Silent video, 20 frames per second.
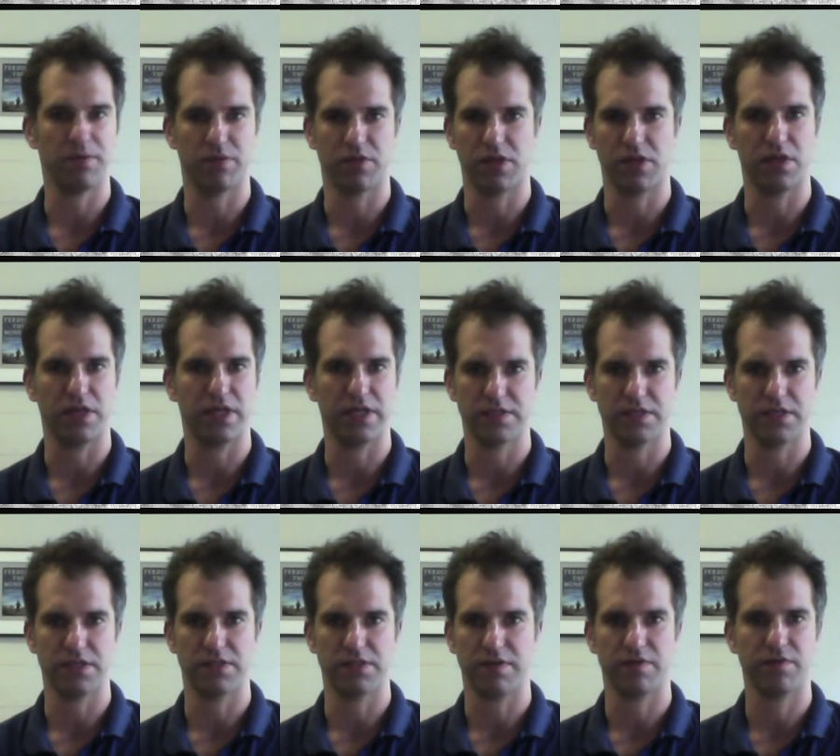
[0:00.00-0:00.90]
paper The
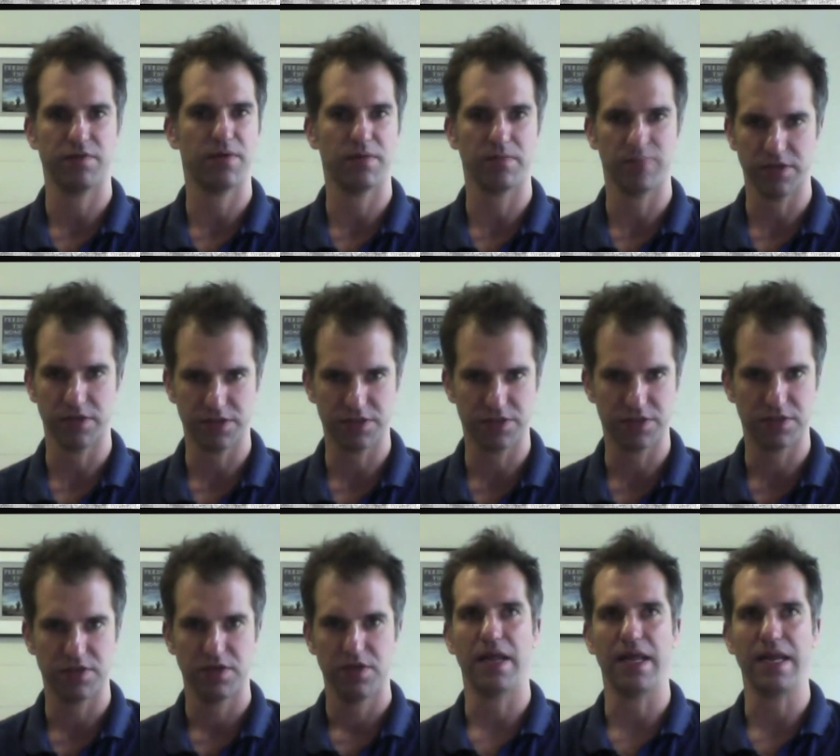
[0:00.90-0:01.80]
Lancet has ever published.
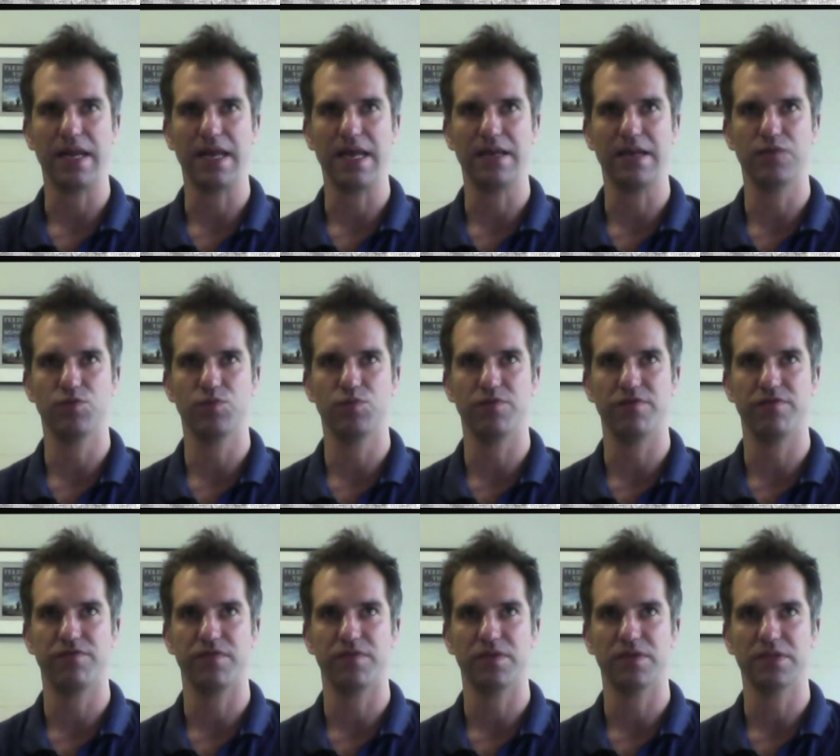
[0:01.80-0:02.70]
And, and
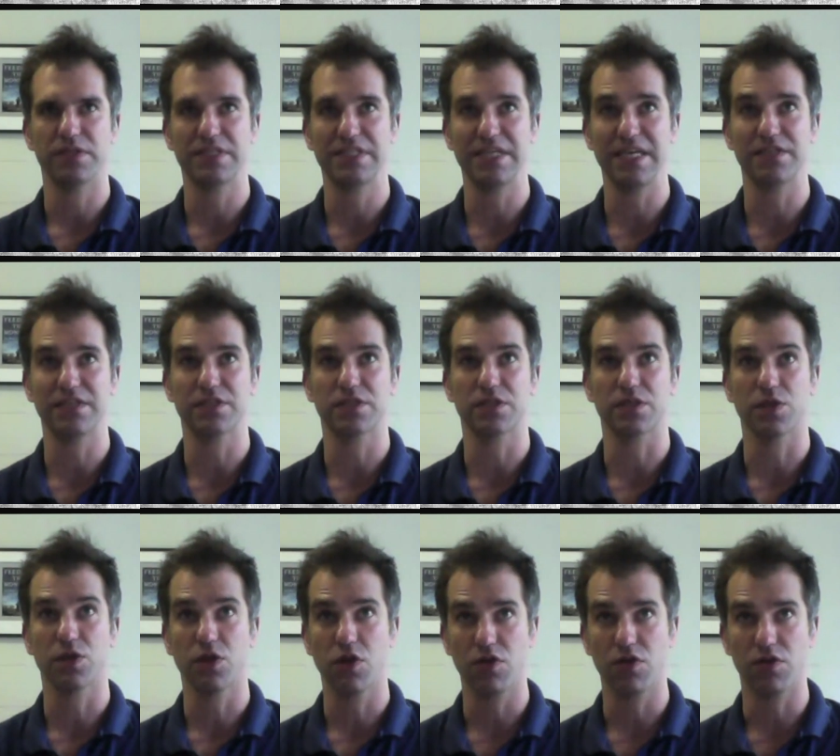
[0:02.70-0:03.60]
we've since
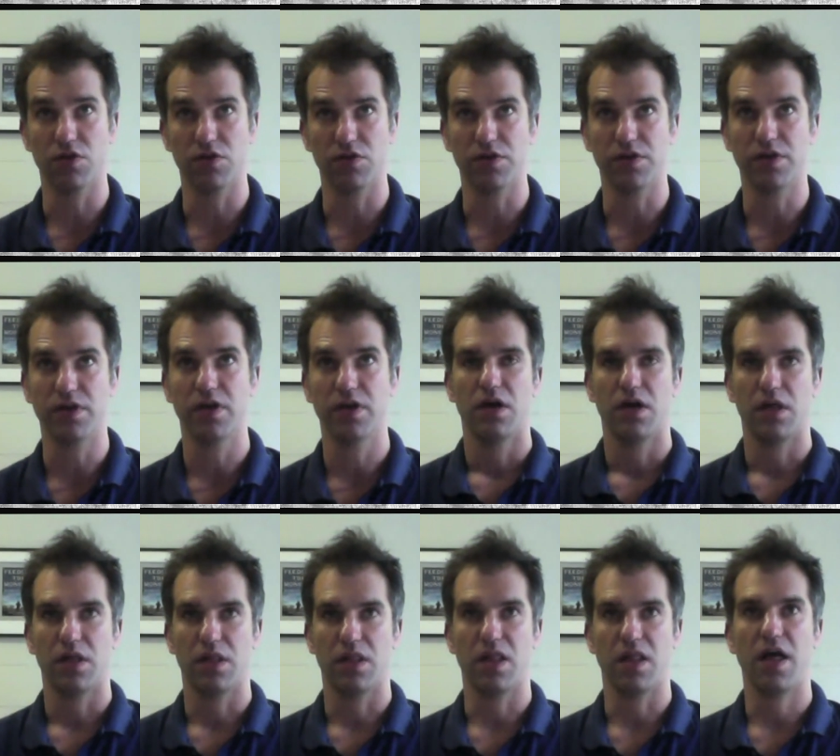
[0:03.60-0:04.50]
learned
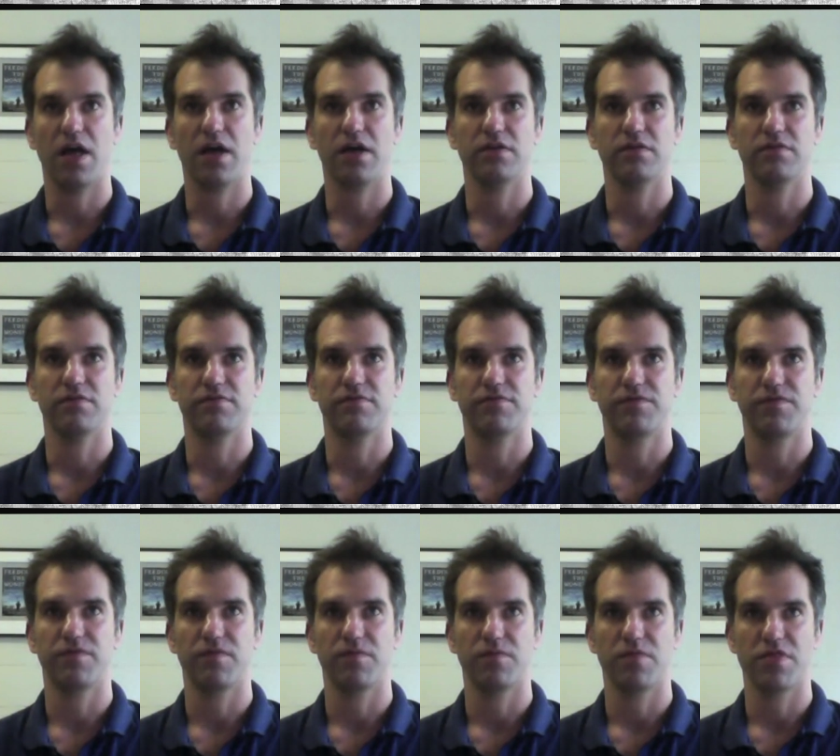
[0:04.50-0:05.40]
a lot of
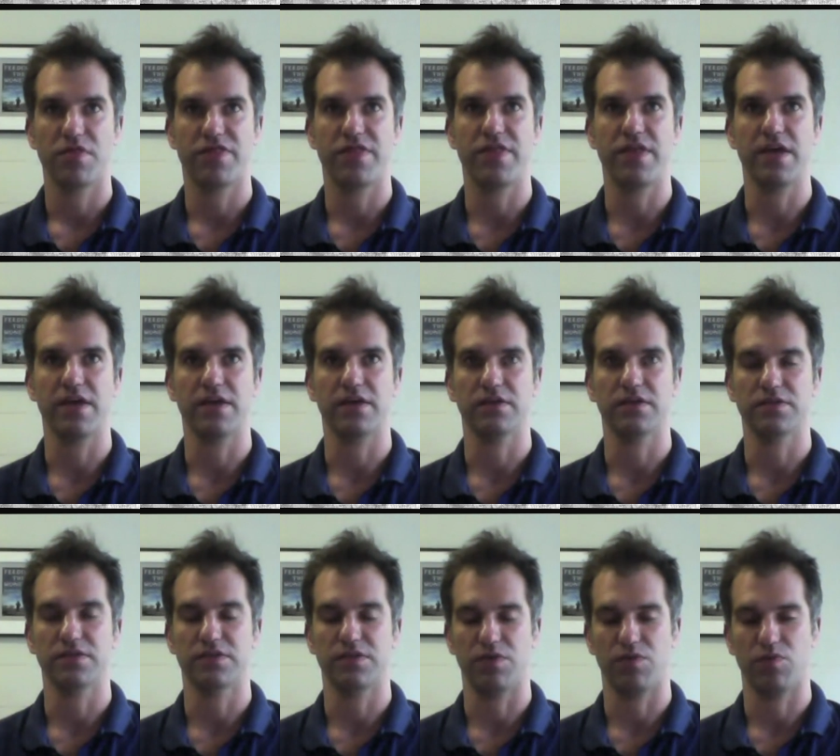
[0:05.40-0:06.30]

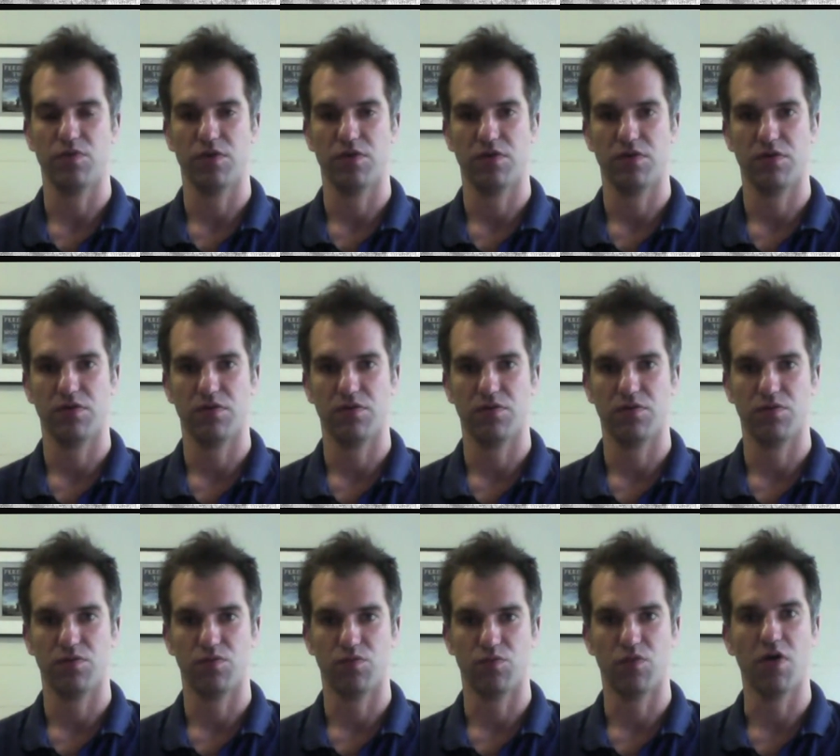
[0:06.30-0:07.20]
things that were
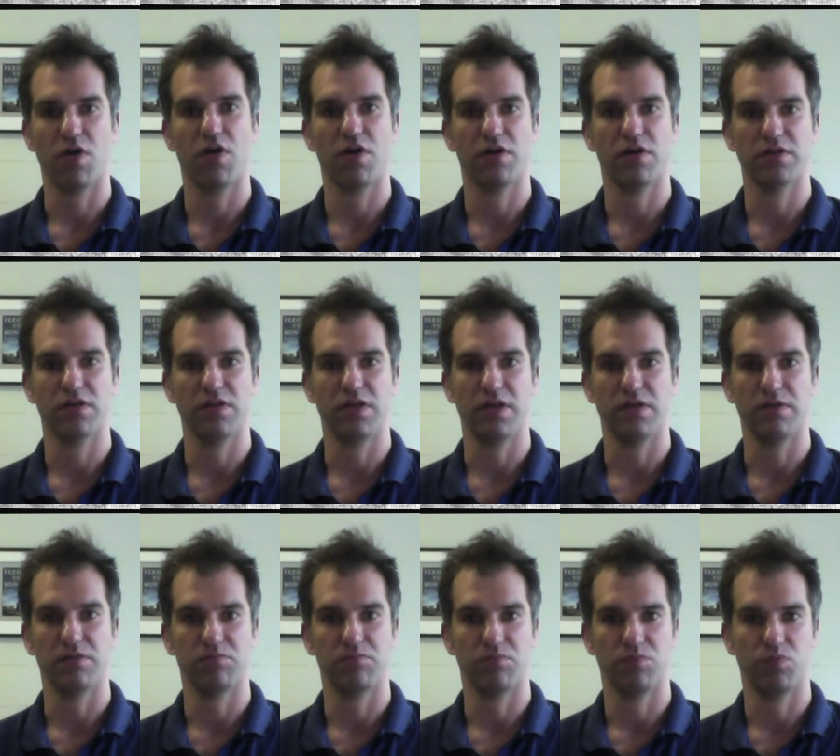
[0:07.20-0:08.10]
wrong
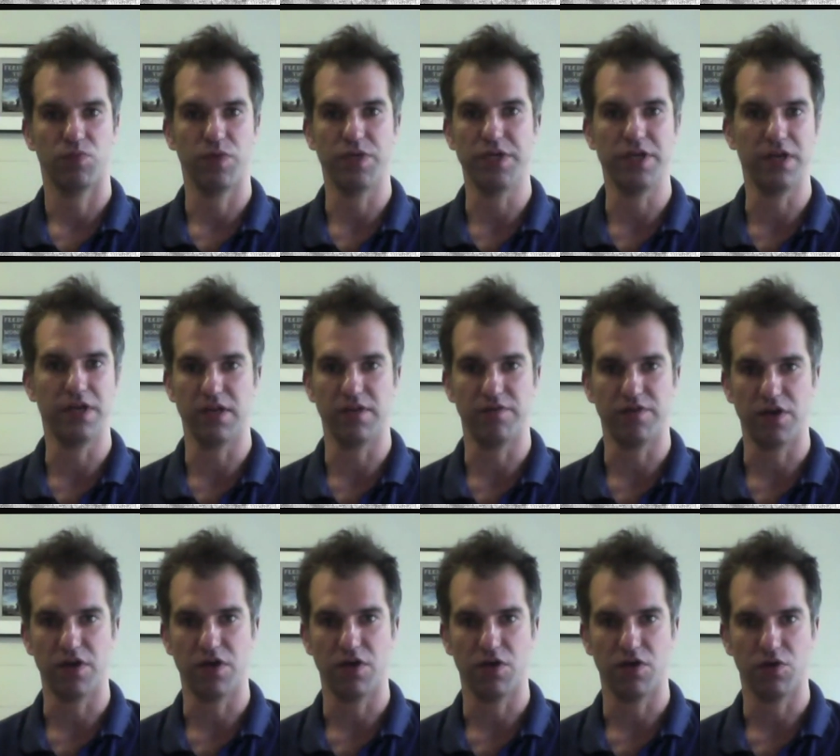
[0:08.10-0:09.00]
that we didn't even
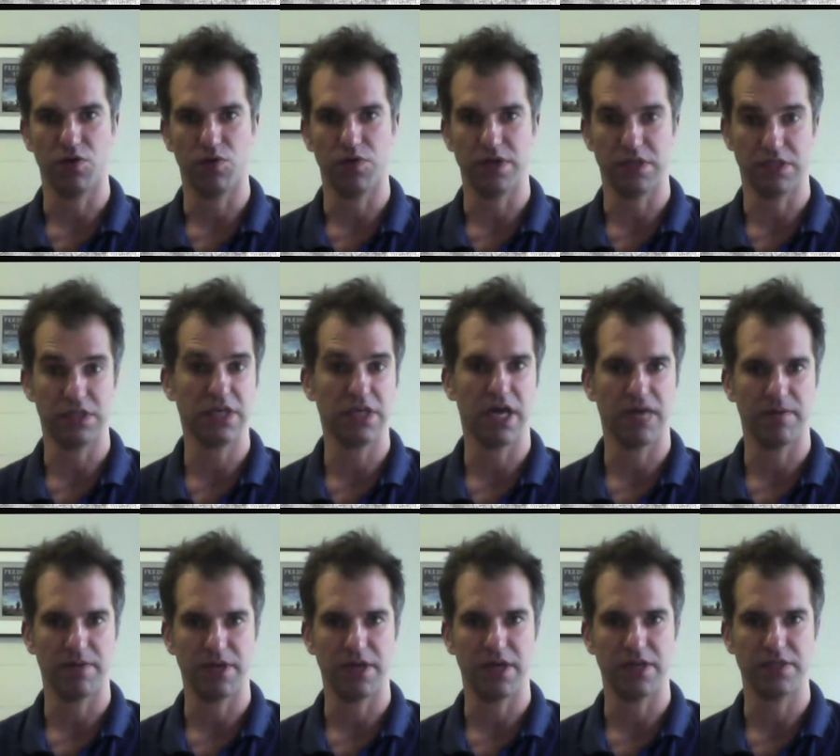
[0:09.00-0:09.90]
know at the
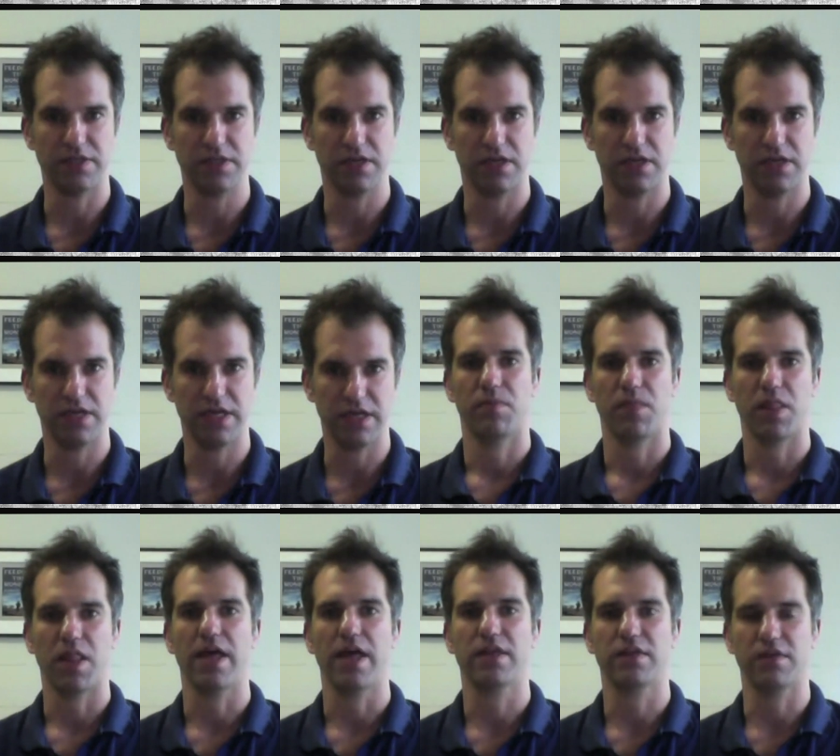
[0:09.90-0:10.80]
time in nineteen
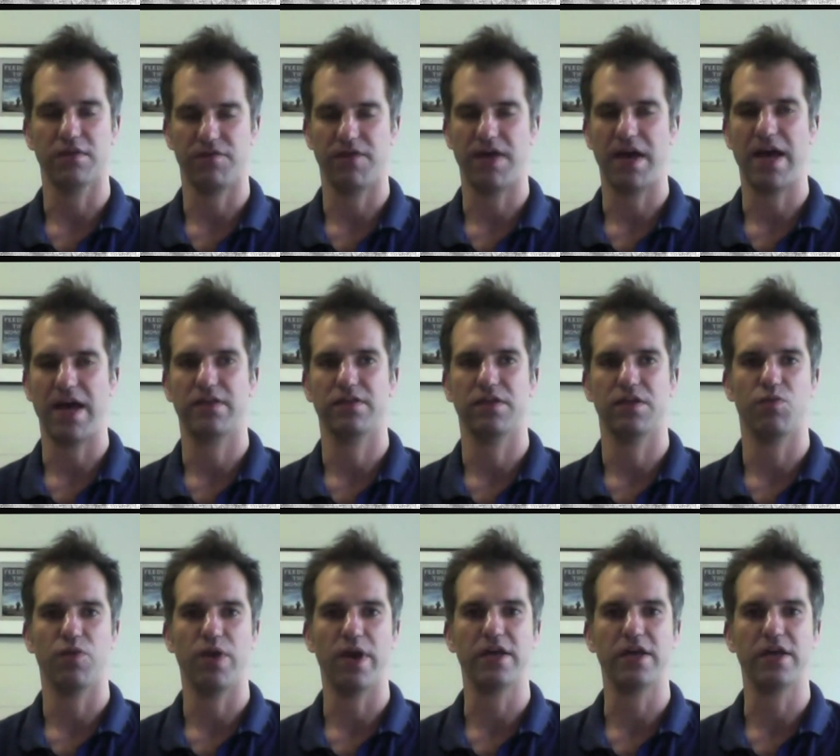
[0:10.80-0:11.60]
ninety-eight, like the fact that